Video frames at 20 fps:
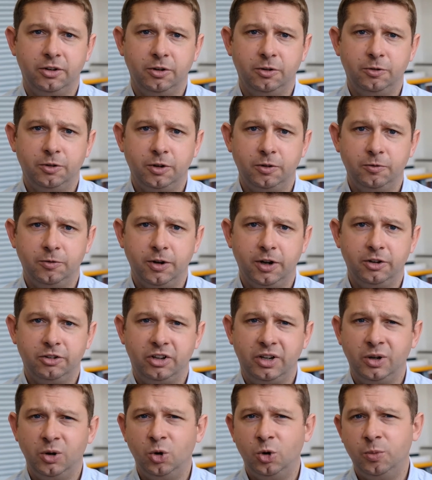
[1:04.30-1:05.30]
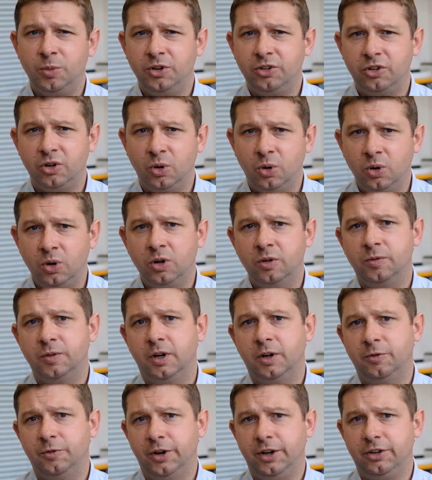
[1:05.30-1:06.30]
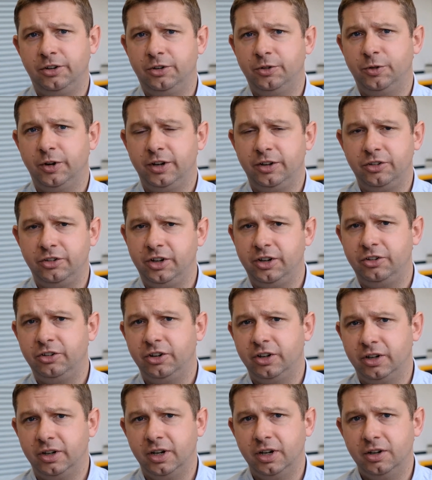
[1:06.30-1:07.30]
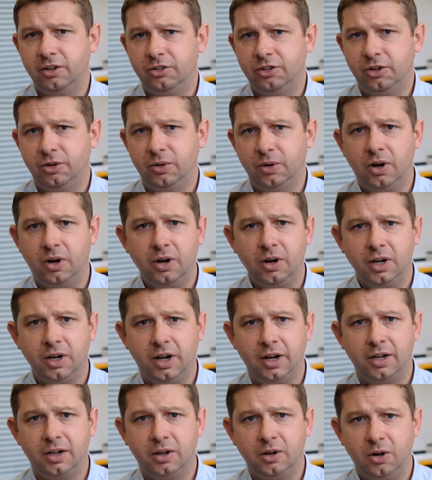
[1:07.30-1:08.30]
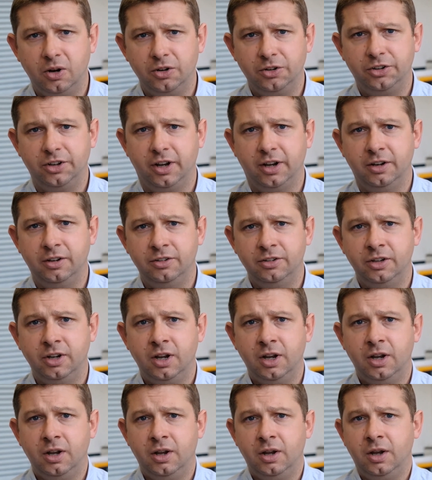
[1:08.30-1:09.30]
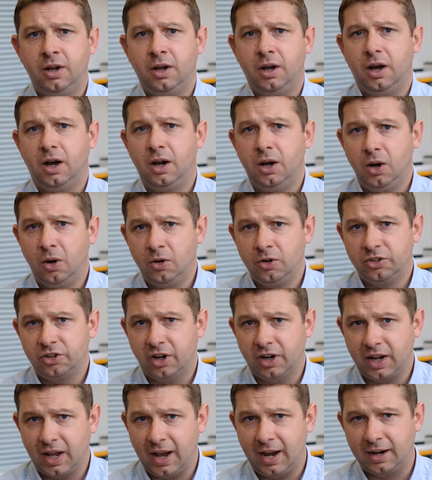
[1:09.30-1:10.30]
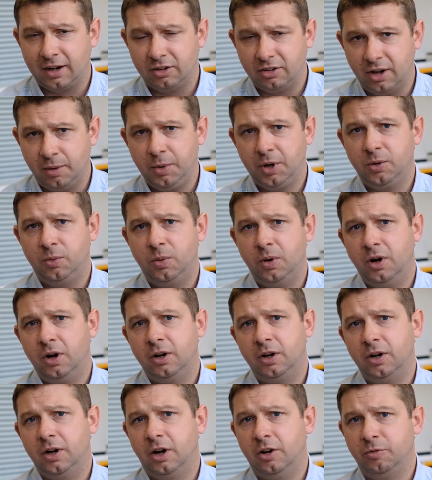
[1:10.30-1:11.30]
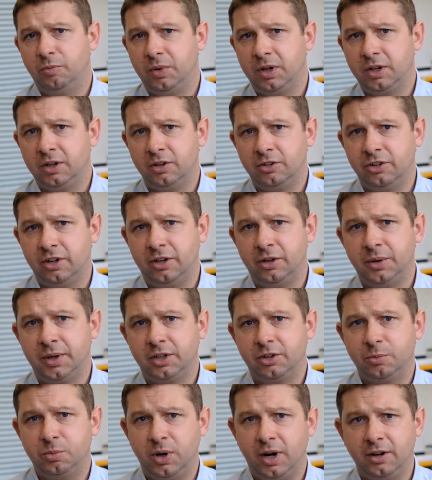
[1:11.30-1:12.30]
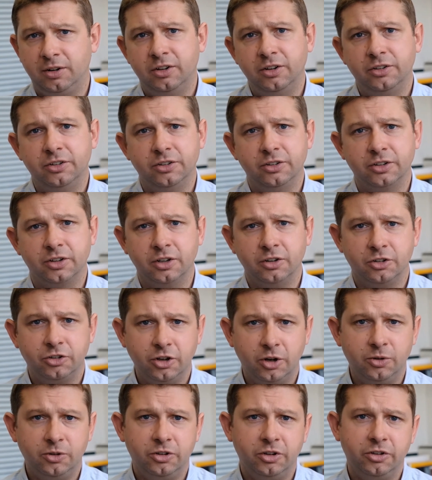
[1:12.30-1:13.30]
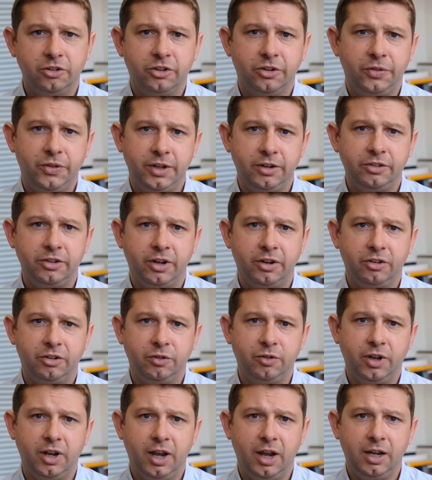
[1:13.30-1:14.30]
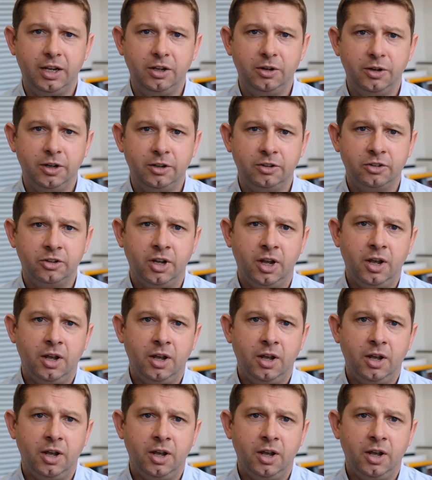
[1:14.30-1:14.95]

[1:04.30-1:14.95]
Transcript: of converting almost all of our face to face teaching into online content. Alongside academic work, I've been continuing to practice as a consultant in the intensive care units